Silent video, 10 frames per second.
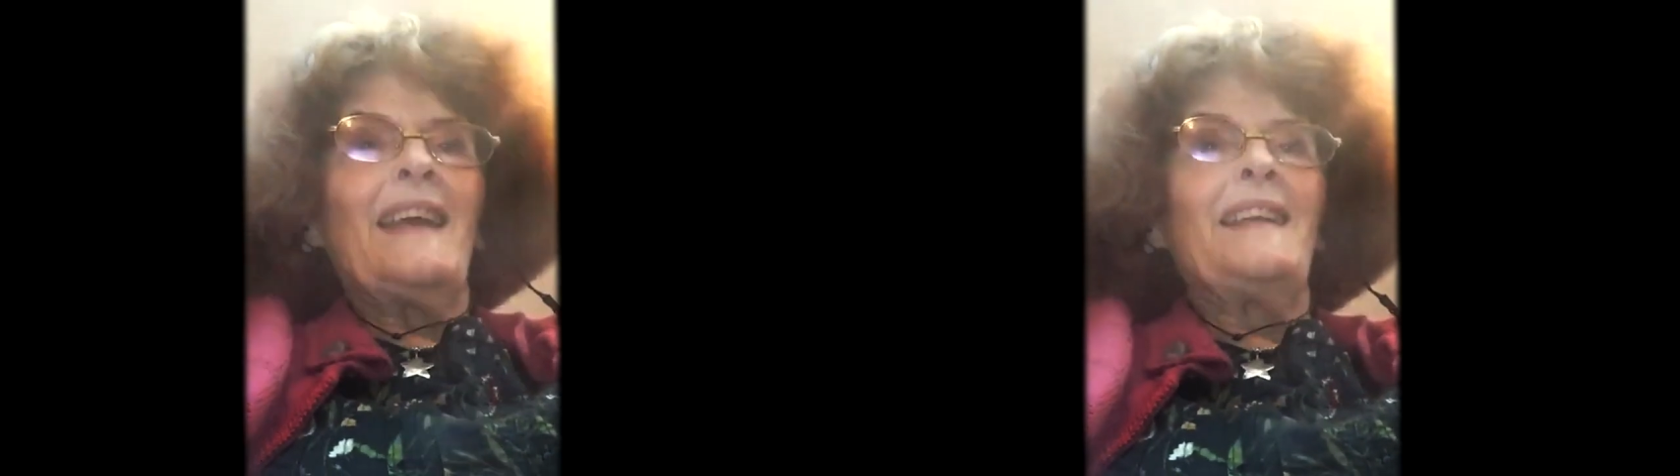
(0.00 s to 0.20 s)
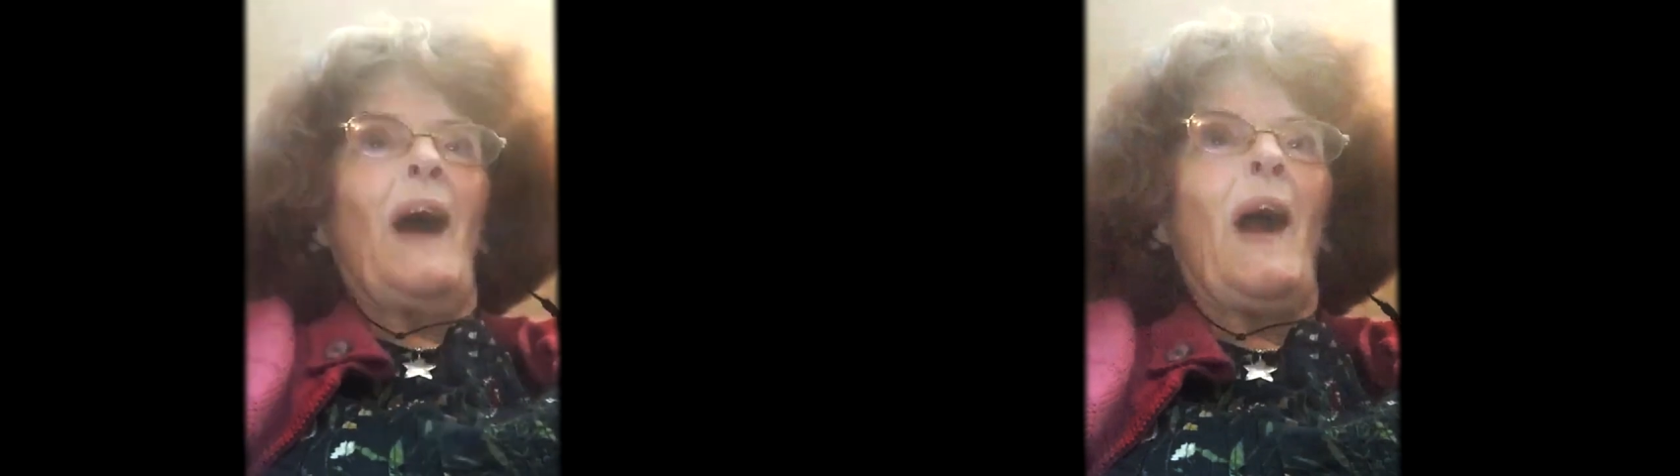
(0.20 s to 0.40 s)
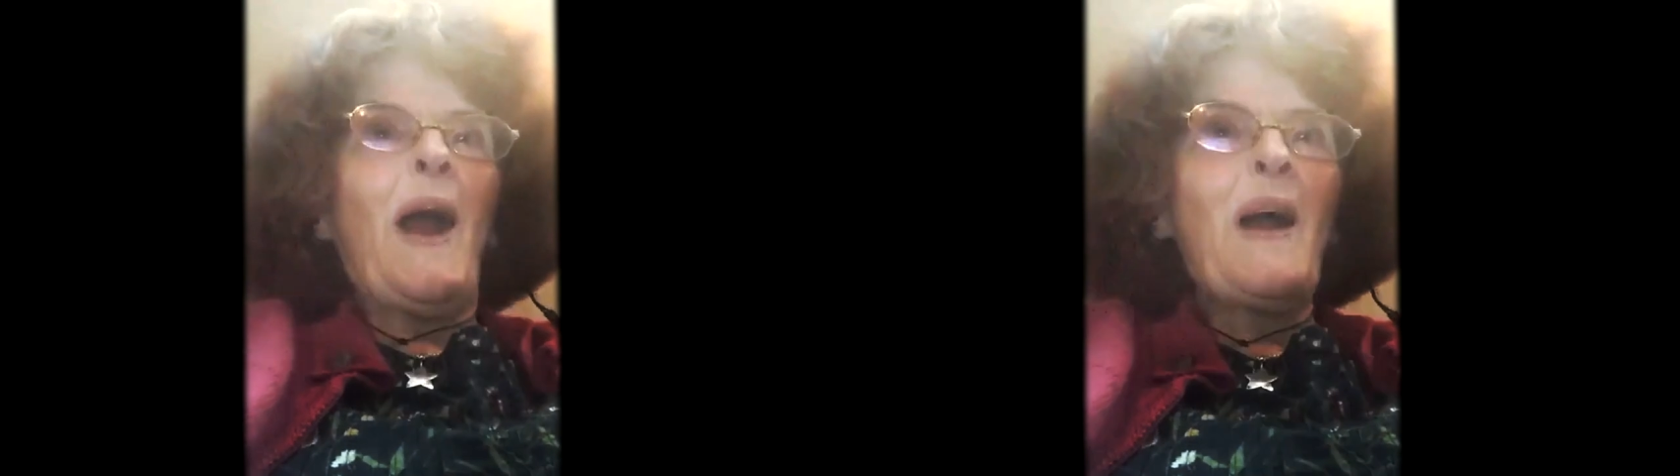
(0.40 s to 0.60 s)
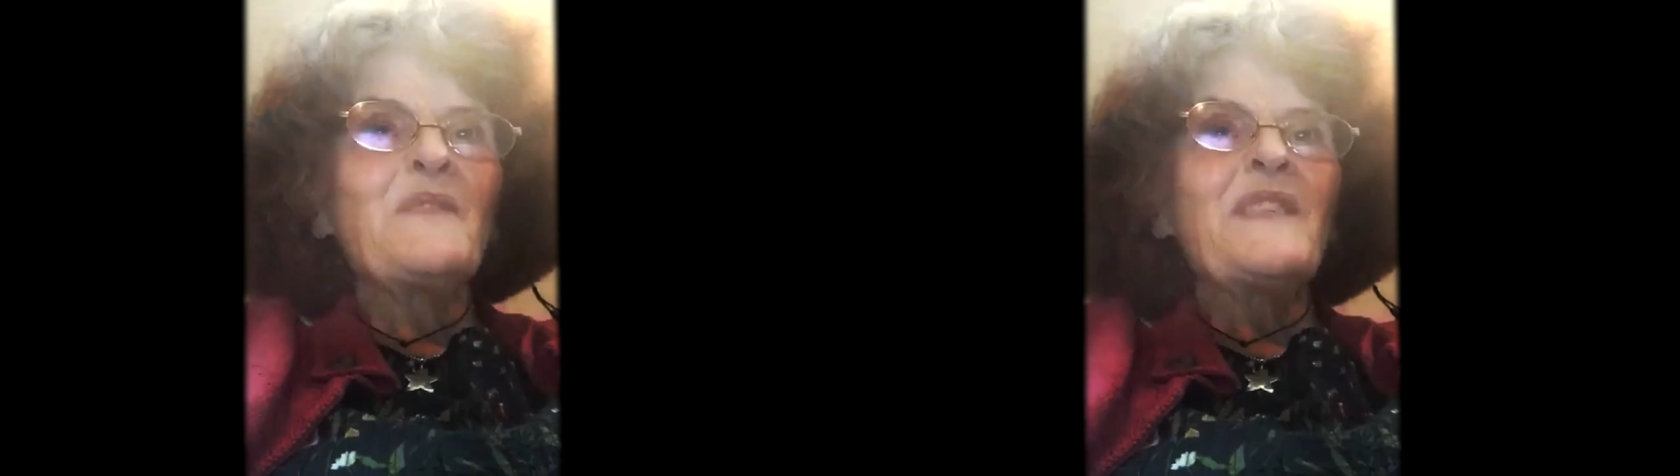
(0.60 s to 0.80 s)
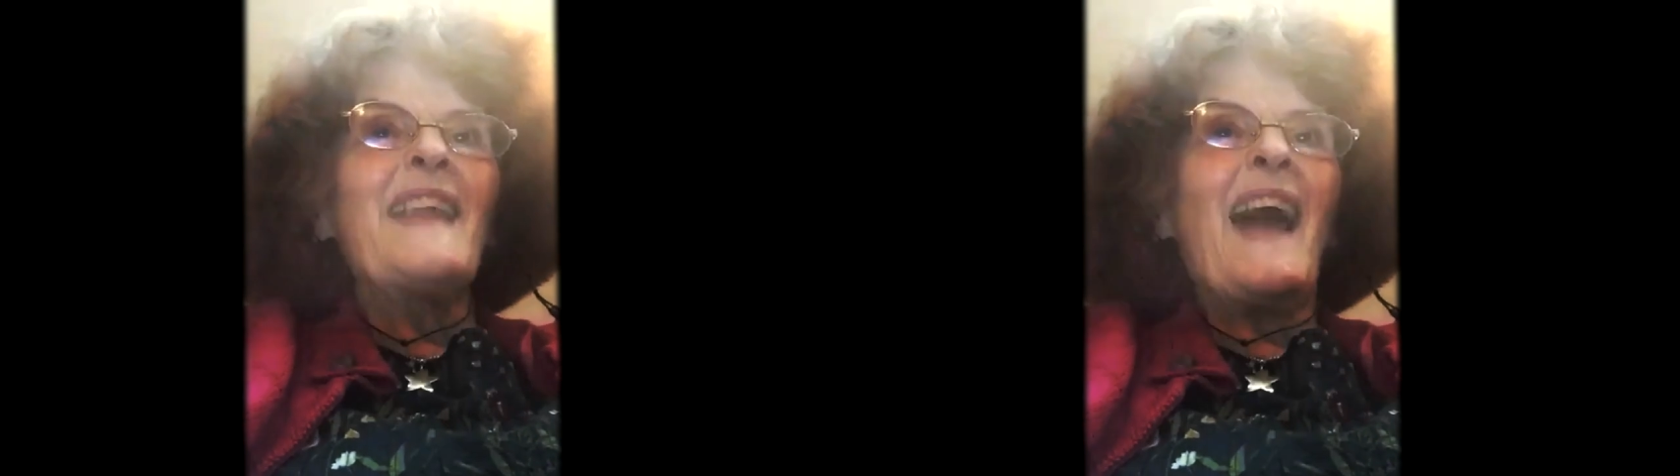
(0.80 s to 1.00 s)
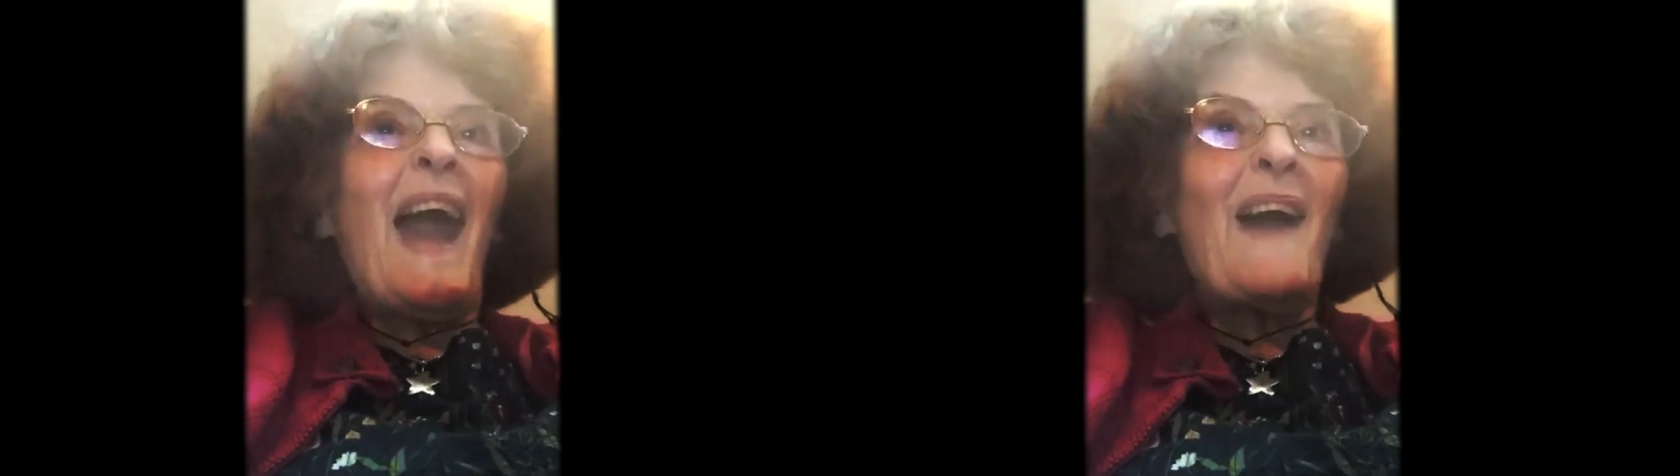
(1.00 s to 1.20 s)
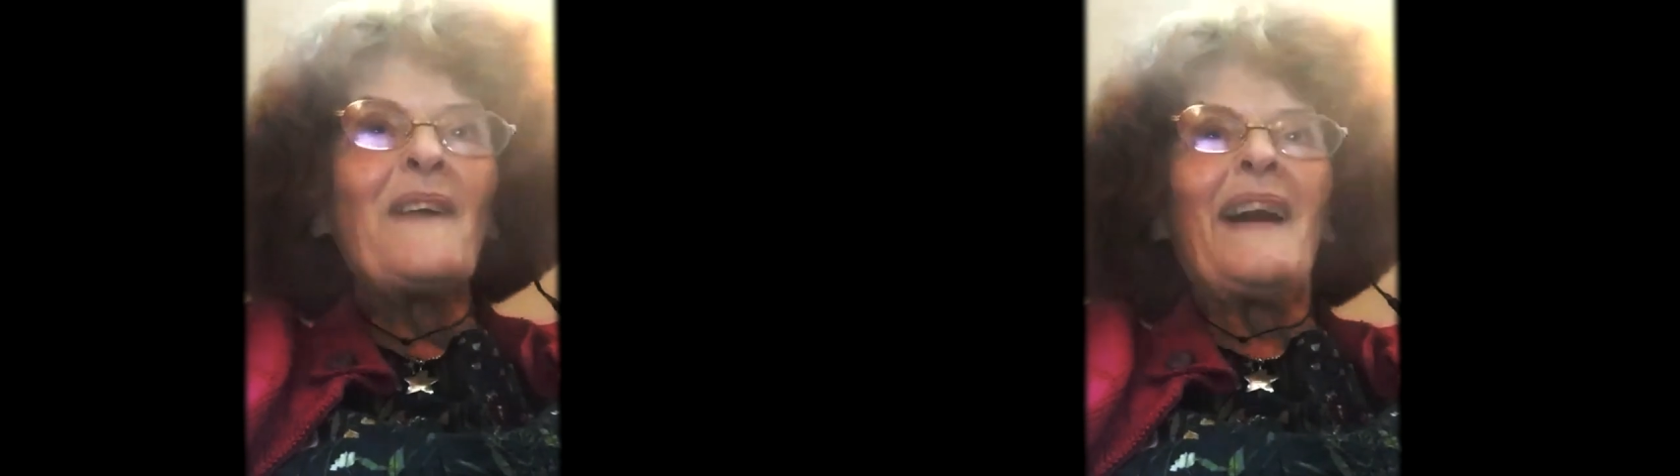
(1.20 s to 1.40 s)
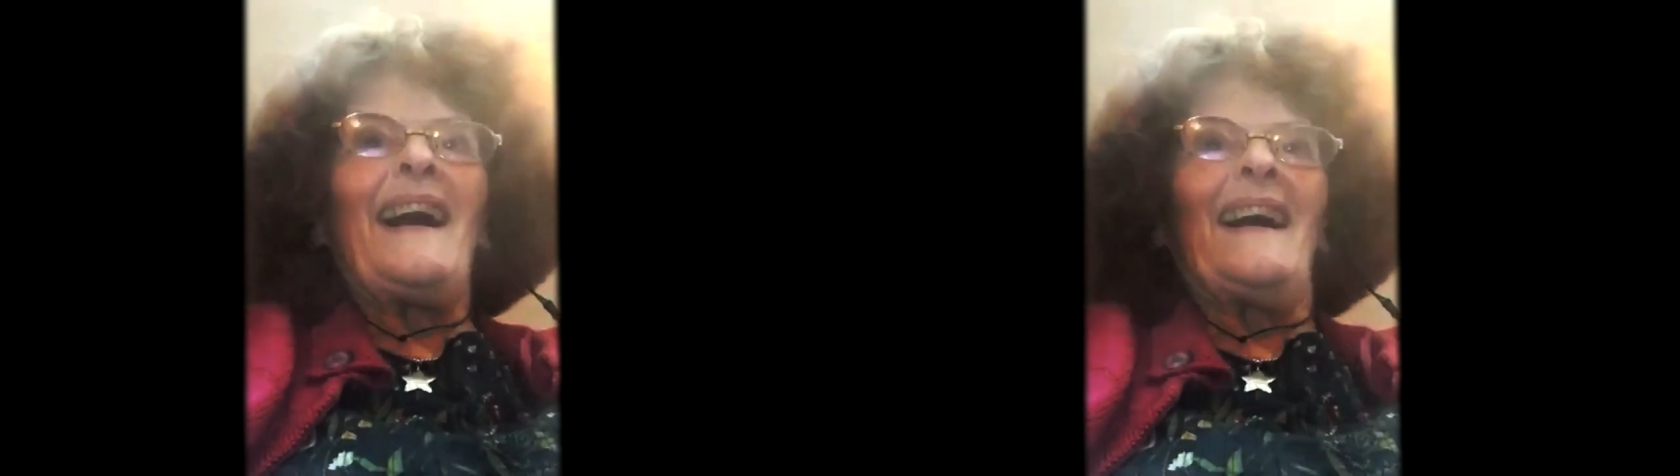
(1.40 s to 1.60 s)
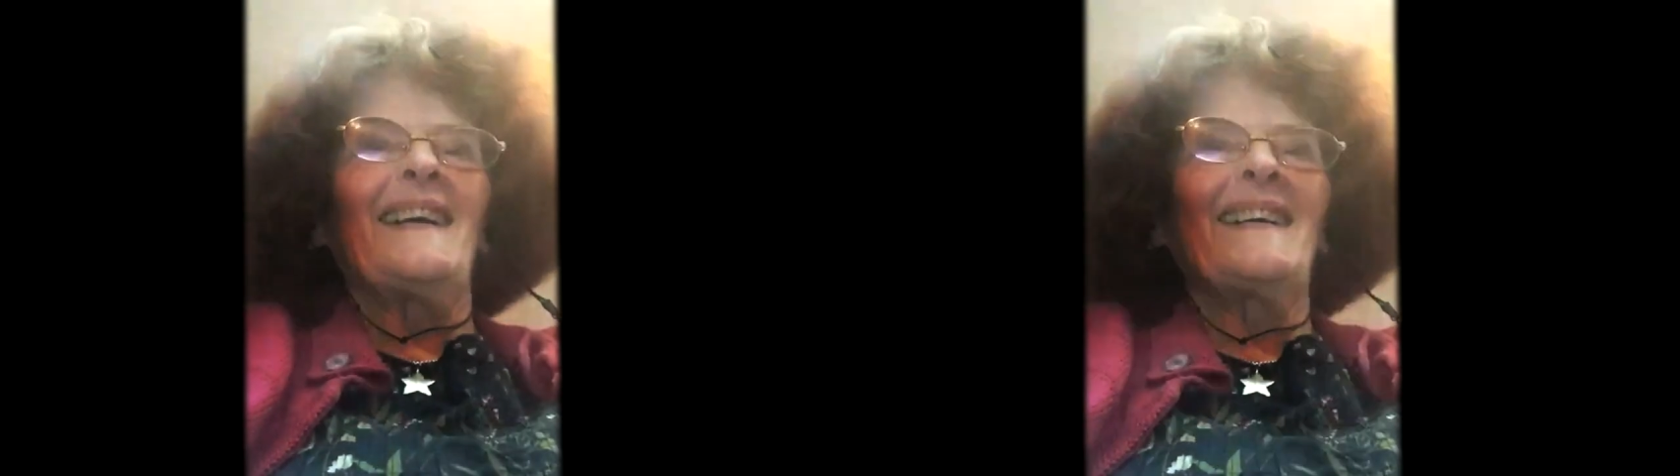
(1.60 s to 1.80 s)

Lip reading: in half an hour.